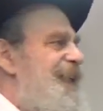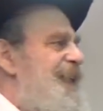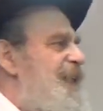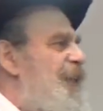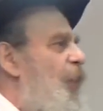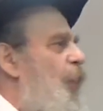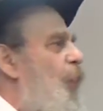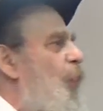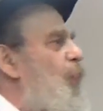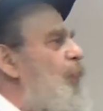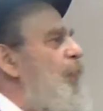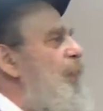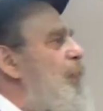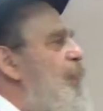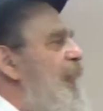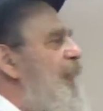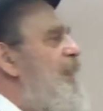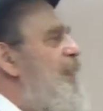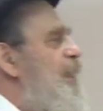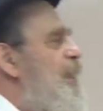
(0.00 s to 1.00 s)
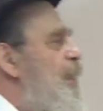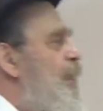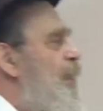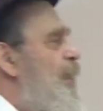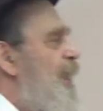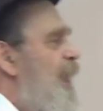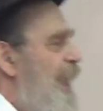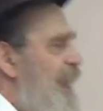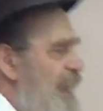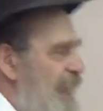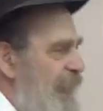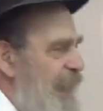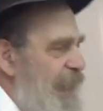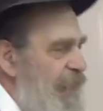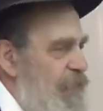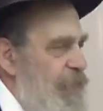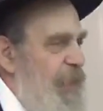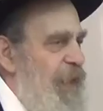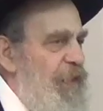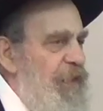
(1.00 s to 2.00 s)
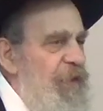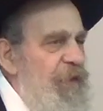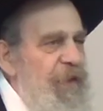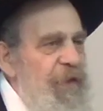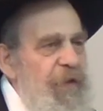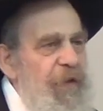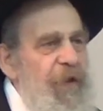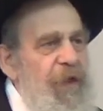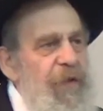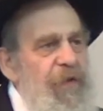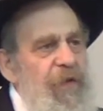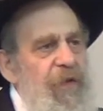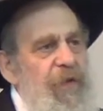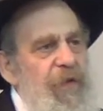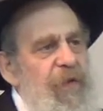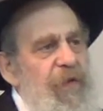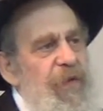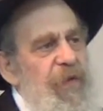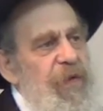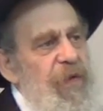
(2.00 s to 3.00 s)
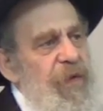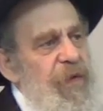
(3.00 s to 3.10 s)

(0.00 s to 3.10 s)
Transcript: the only way to know that is by learning Kol HaTorah Kula.